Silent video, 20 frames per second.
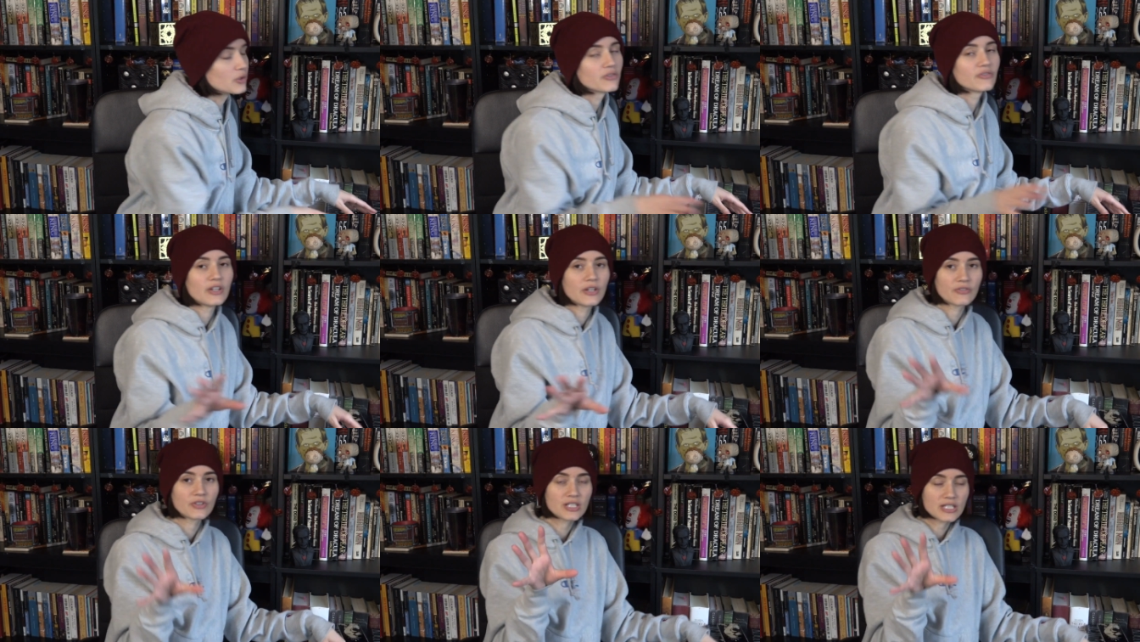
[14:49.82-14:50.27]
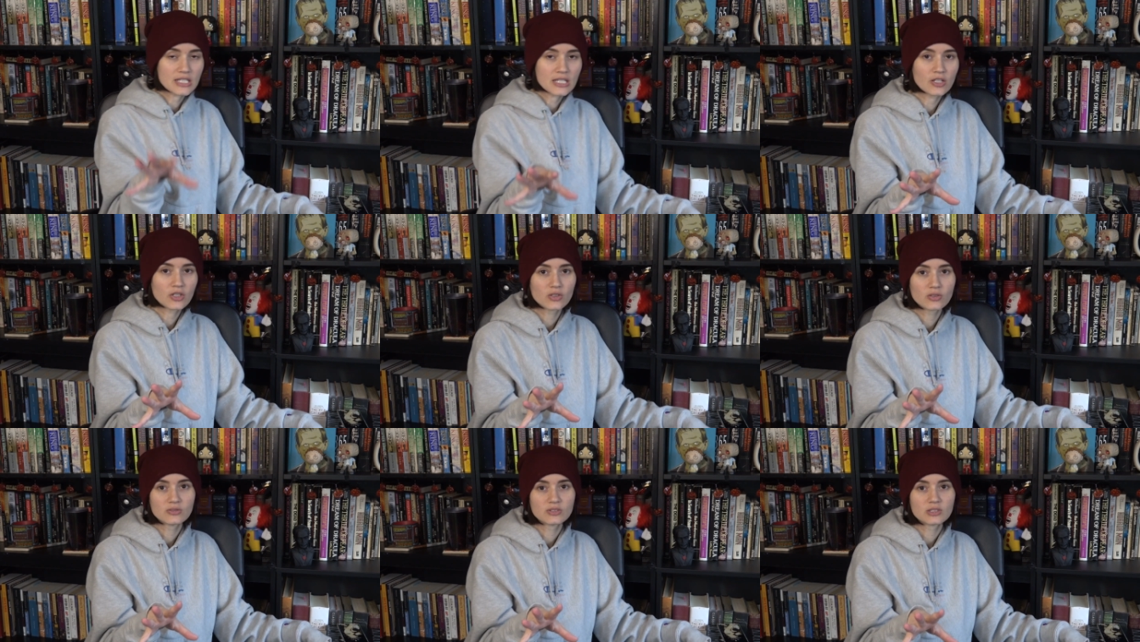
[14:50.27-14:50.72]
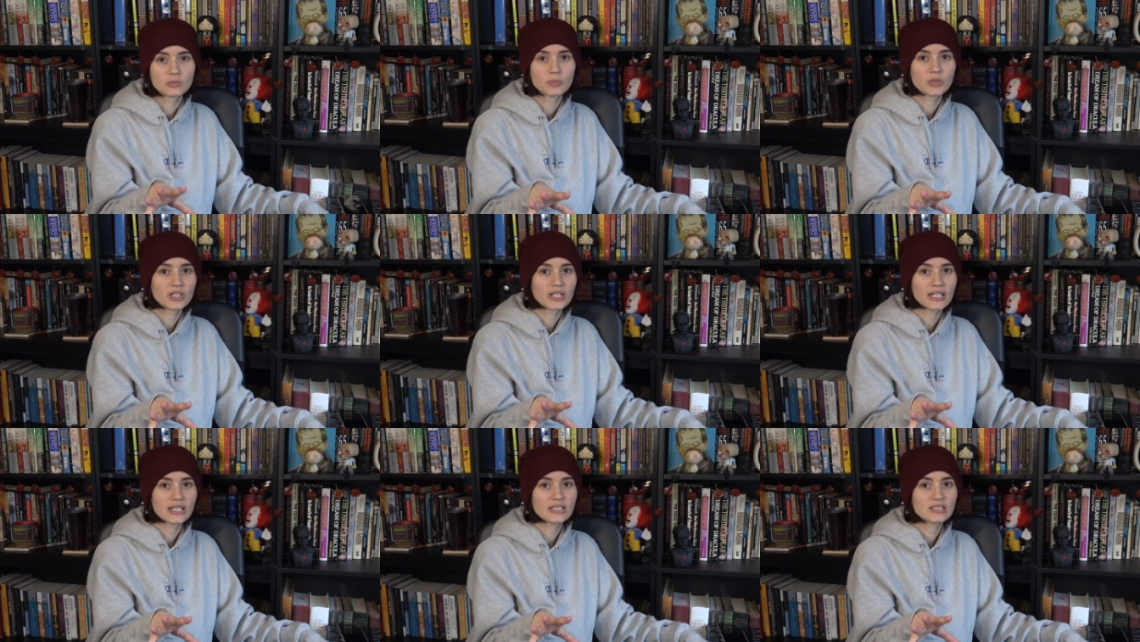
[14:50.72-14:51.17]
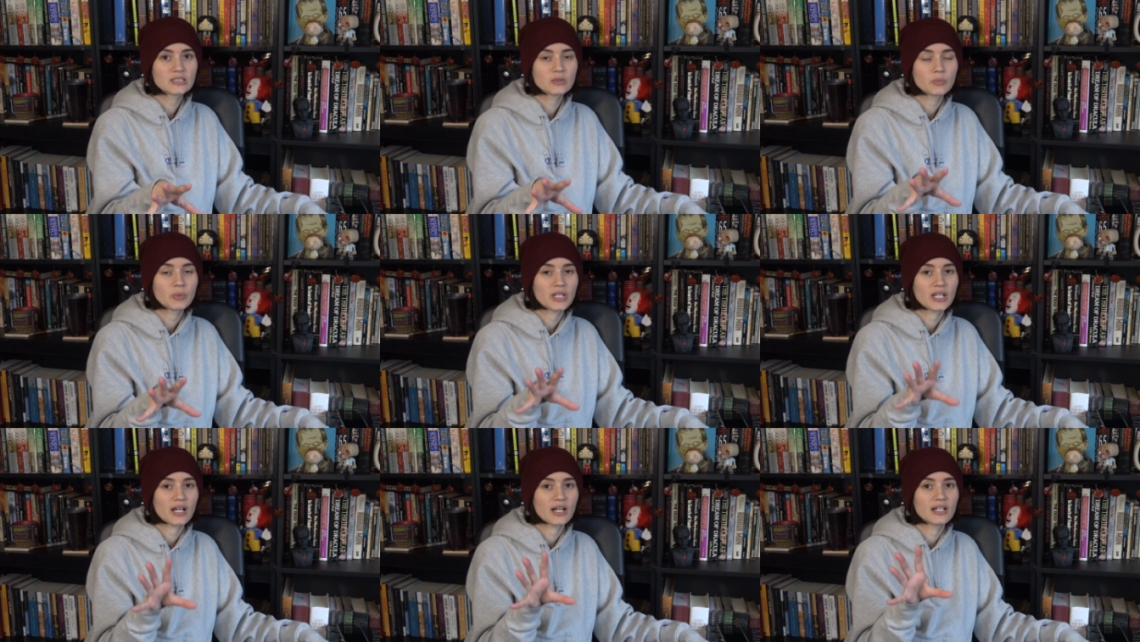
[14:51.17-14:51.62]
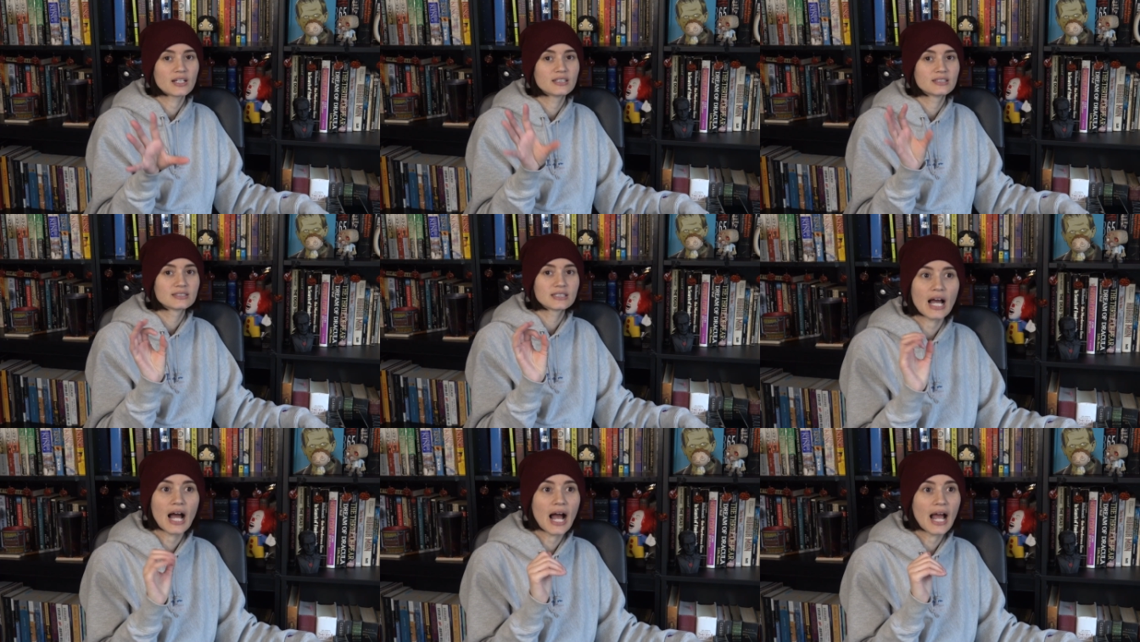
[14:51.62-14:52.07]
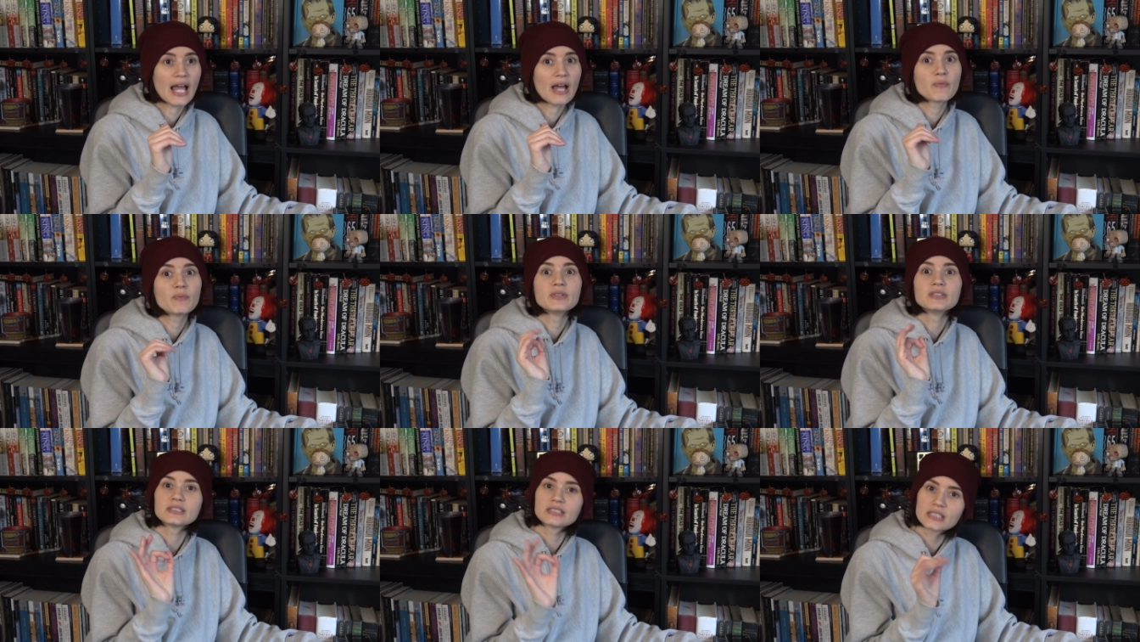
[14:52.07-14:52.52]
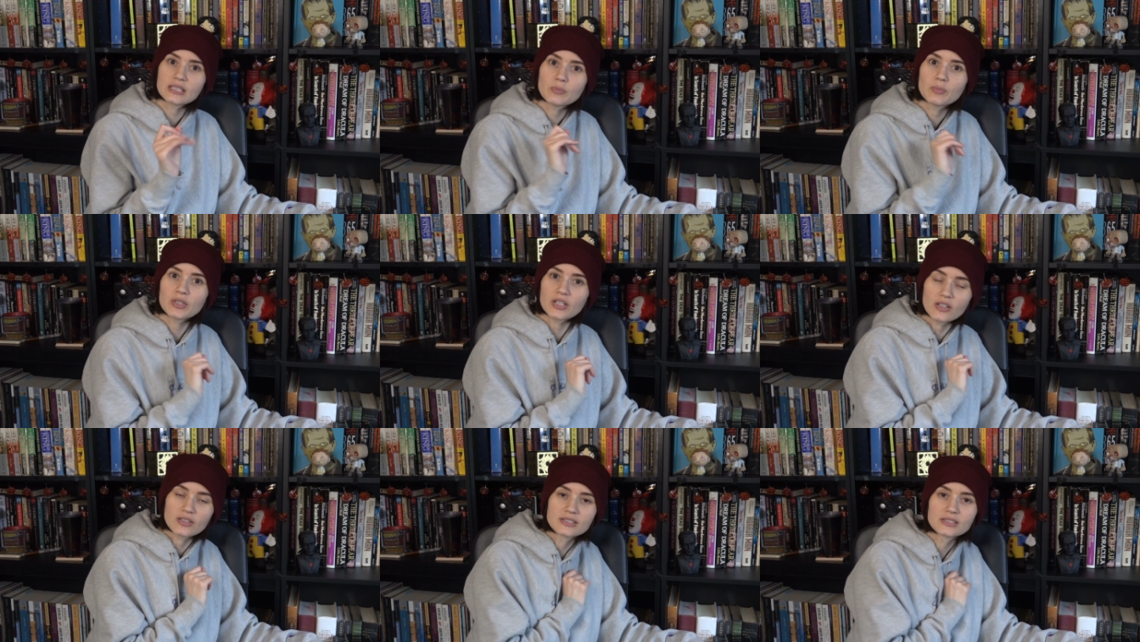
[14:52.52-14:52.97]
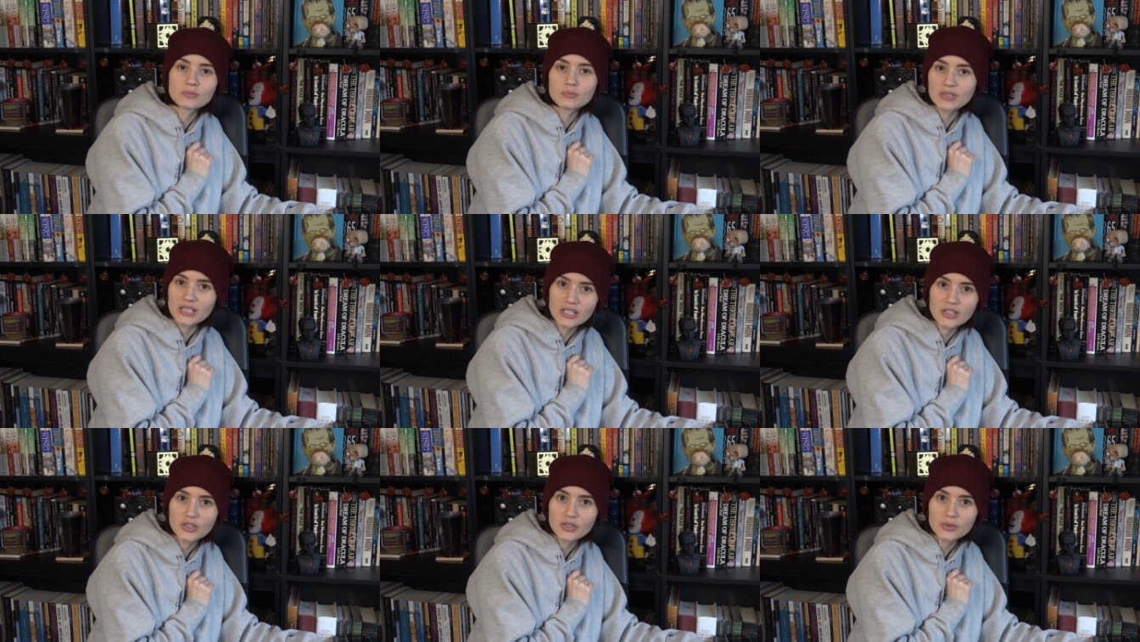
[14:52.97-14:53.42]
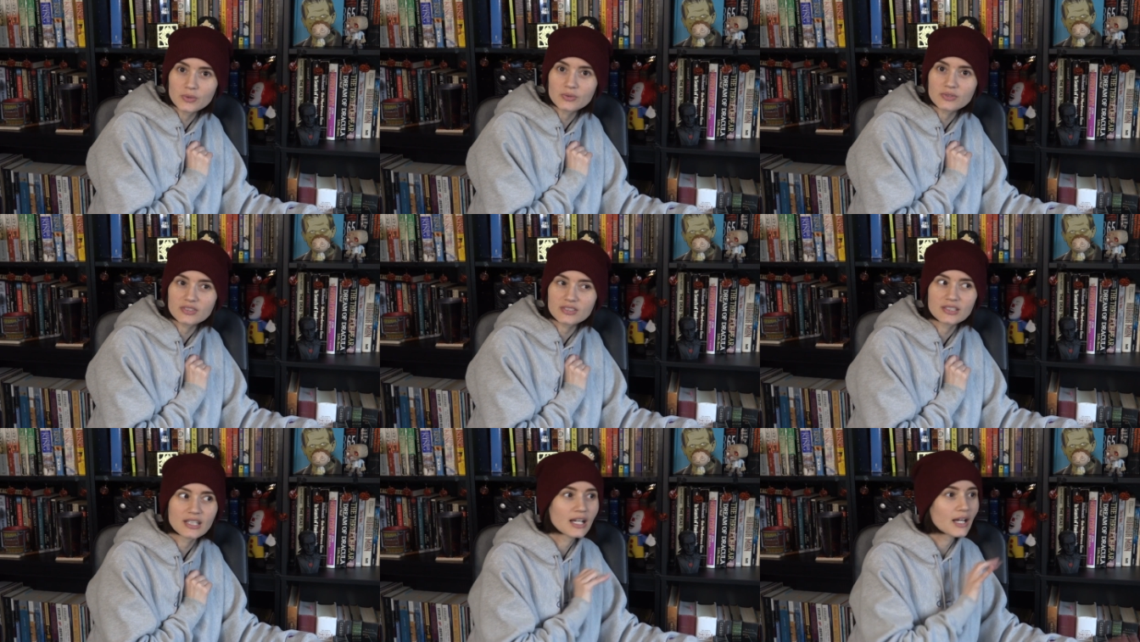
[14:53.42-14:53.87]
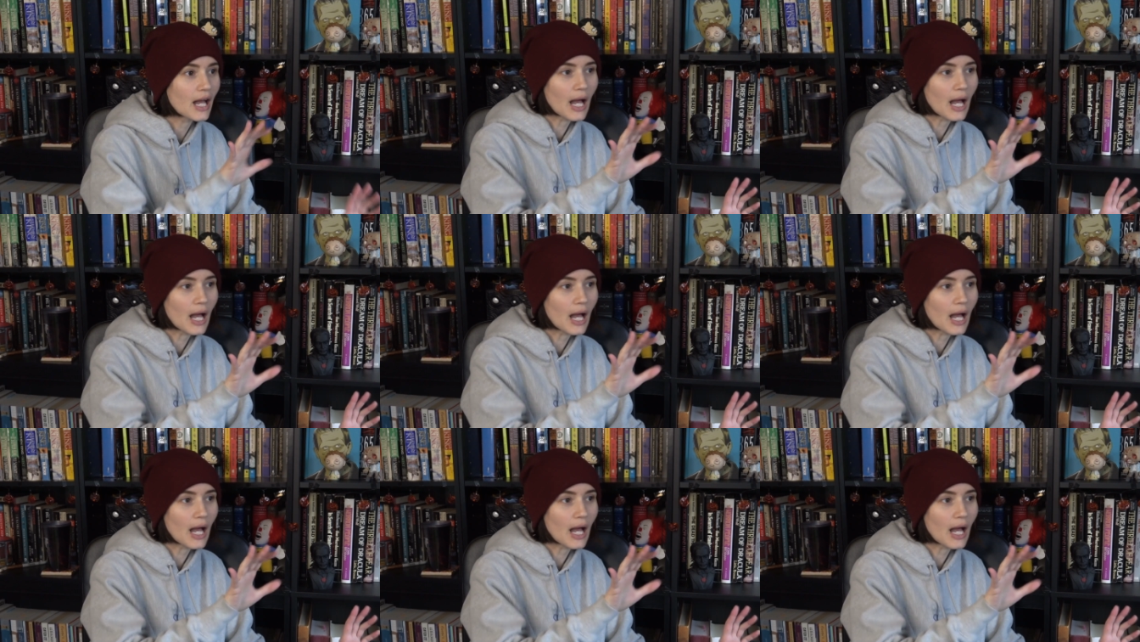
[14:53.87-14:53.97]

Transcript: favorite Dean Koontz book is because I have been sleeping on some Dean Koontz.